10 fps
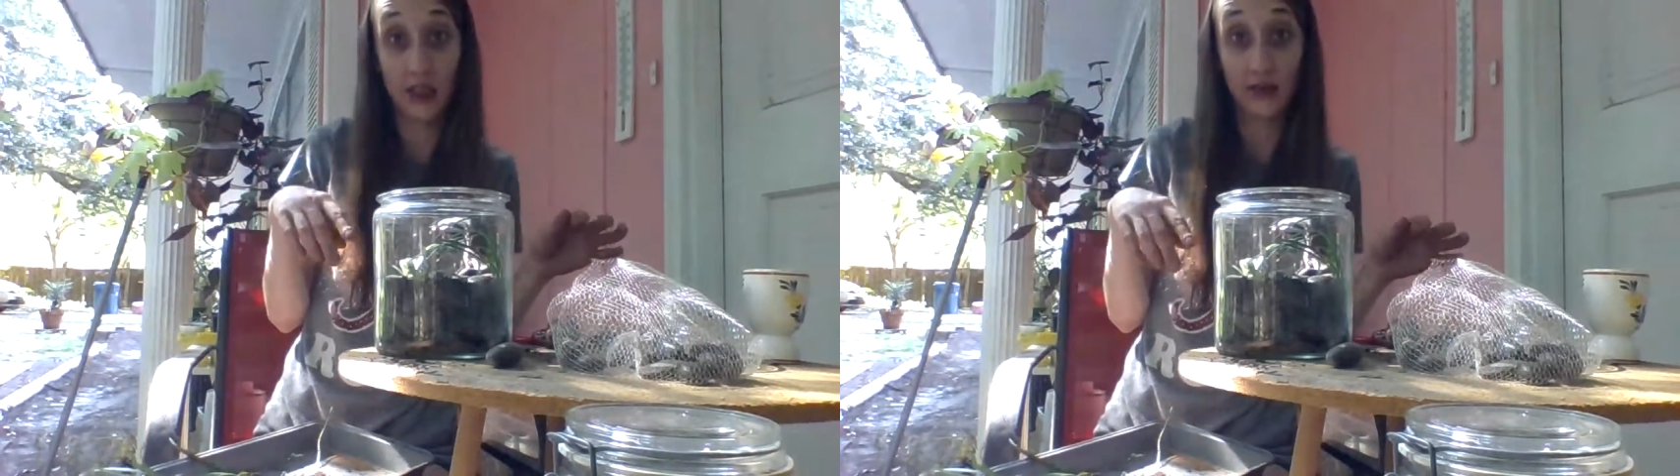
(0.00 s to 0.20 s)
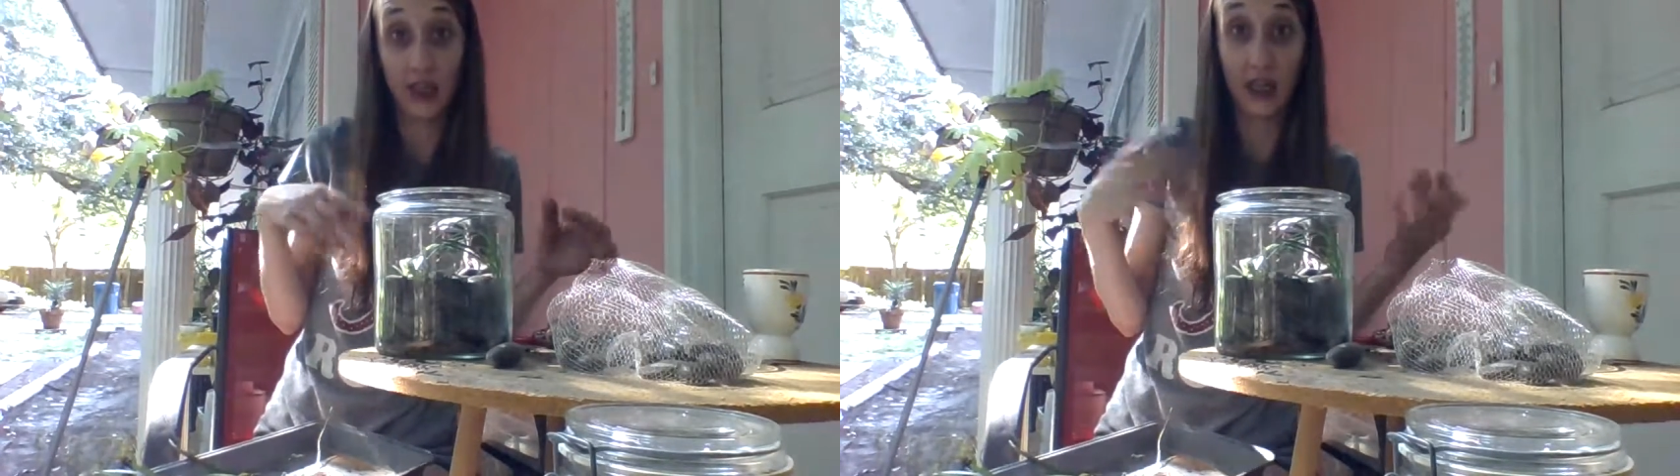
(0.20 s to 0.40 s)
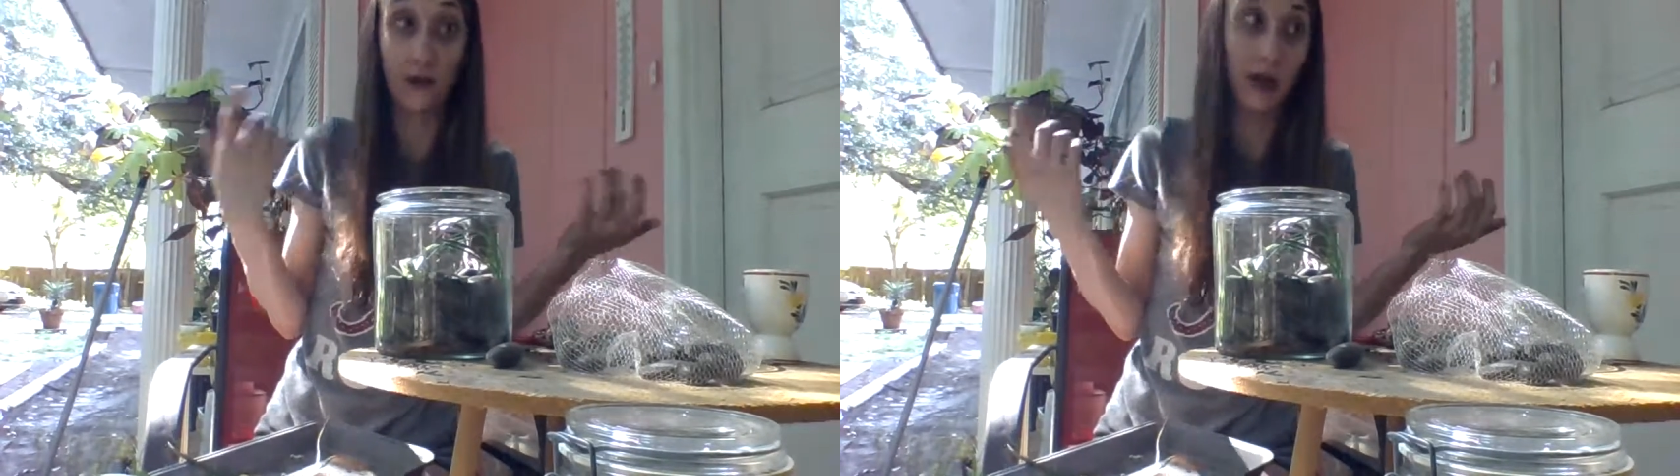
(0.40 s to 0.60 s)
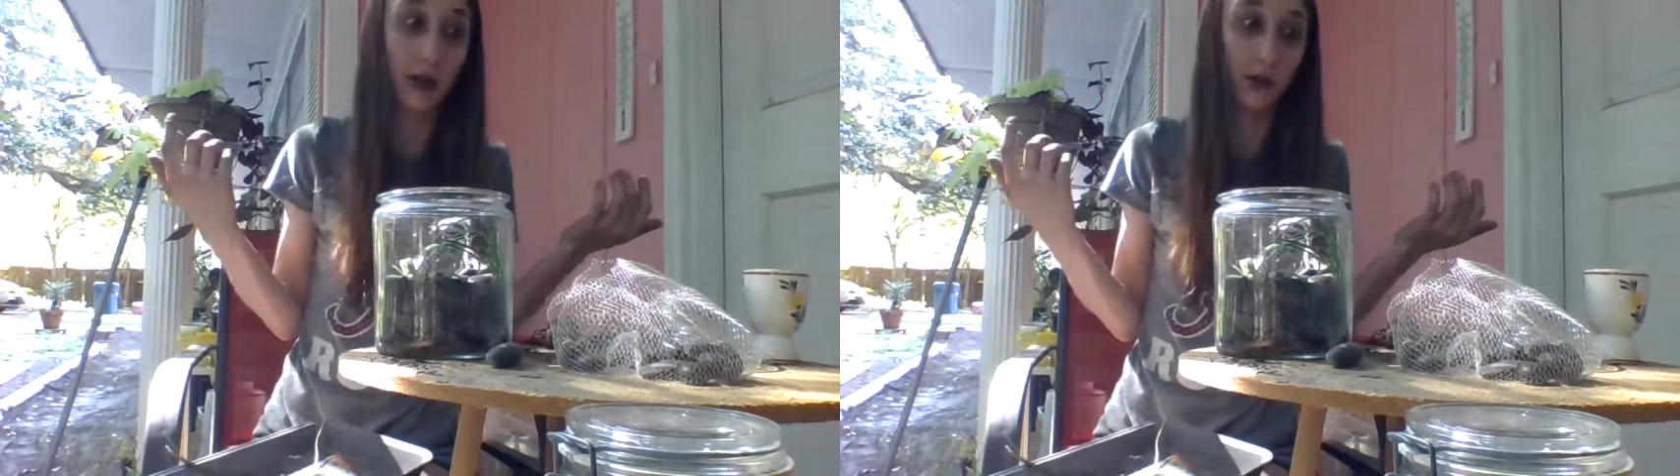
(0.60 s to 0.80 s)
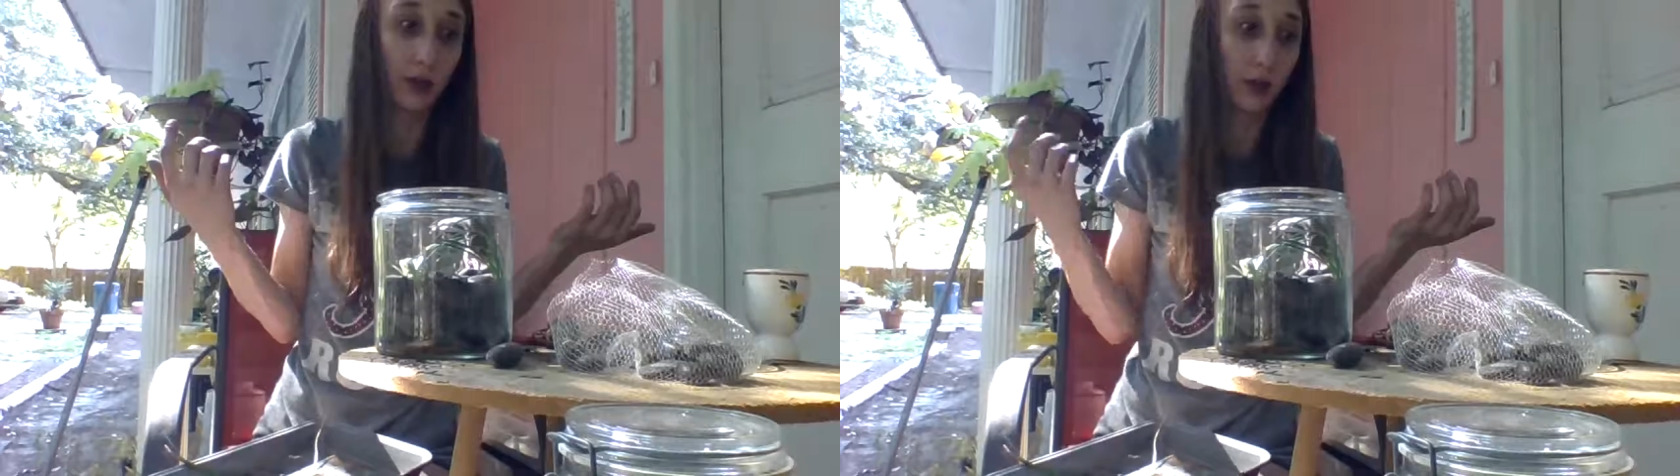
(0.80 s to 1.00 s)
this video. I
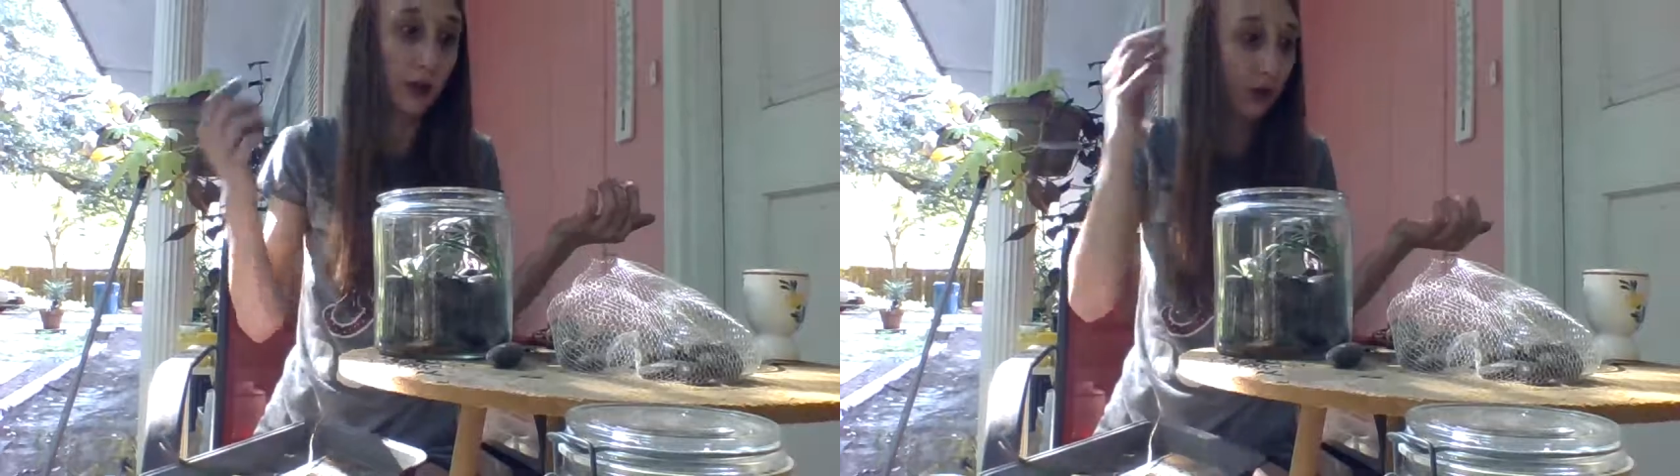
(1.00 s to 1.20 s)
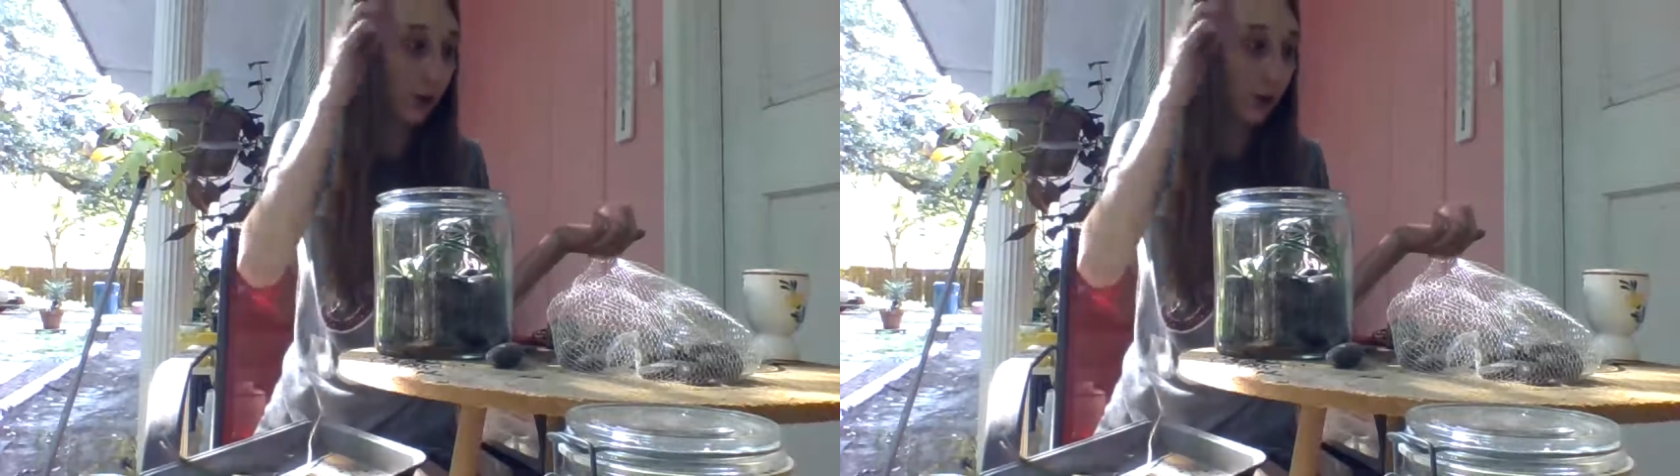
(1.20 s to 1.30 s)
know it's a long